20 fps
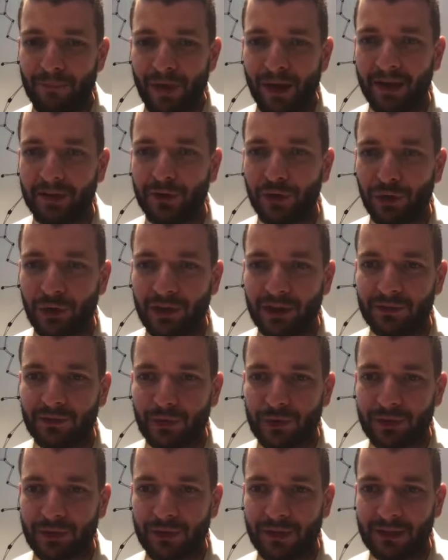and your
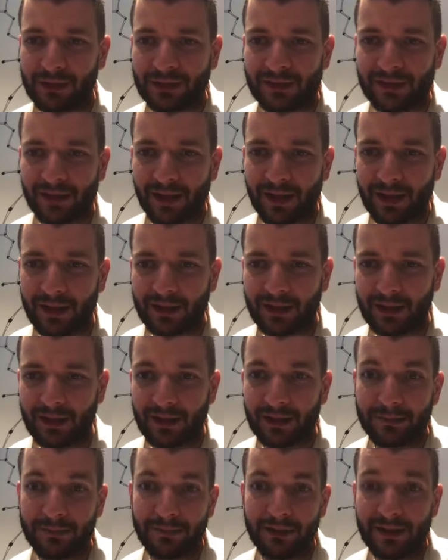conversion rate is like
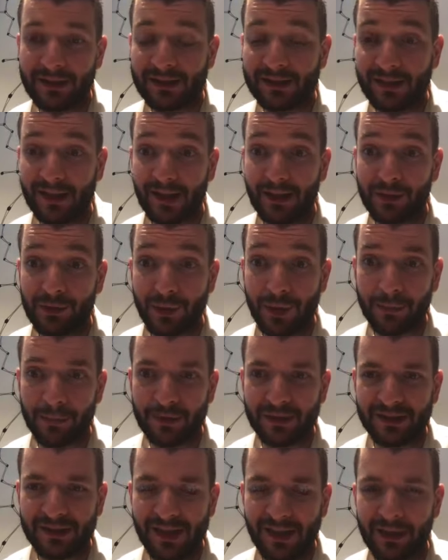let's say
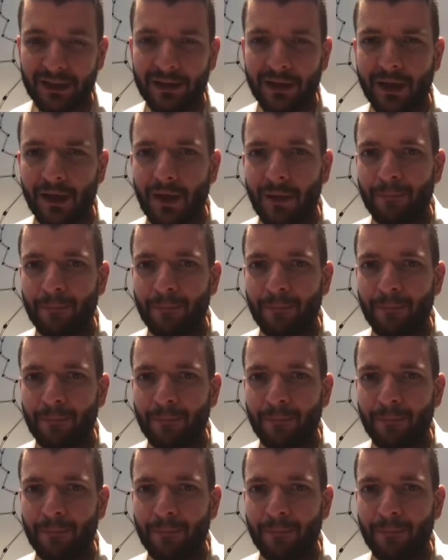3%,